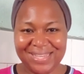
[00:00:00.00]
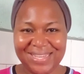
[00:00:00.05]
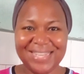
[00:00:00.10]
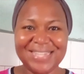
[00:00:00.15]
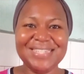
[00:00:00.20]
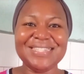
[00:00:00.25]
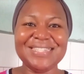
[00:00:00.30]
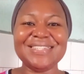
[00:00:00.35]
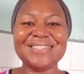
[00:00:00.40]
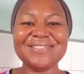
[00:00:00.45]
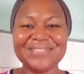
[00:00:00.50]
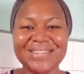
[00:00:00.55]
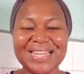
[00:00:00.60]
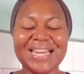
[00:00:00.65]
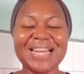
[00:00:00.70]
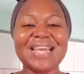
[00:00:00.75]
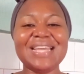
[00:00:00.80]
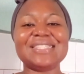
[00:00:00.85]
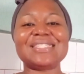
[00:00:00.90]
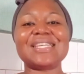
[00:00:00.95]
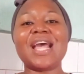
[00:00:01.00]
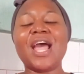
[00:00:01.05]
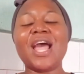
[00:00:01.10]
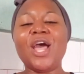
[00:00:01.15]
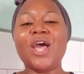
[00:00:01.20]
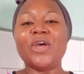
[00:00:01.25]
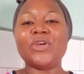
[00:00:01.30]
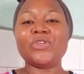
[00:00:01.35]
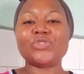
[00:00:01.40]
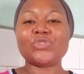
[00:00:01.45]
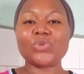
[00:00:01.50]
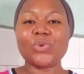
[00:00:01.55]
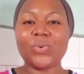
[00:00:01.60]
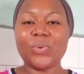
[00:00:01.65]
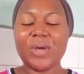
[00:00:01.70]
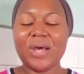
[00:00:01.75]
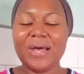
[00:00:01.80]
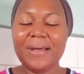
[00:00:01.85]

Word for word: any ring light. So,